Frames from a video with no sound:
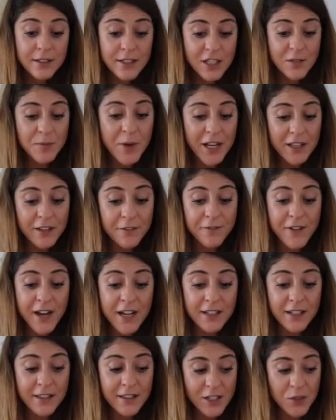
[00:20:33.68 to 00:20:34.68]
despite the
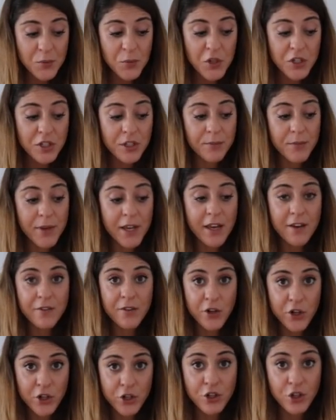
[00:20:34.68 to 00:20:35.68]
fact that this person may
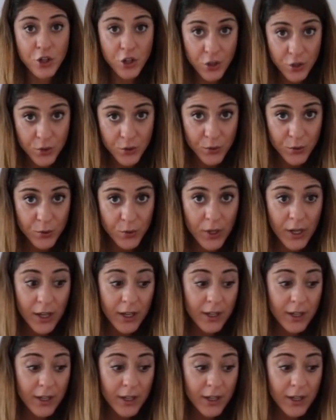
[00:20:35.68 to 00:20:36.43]
have hurt you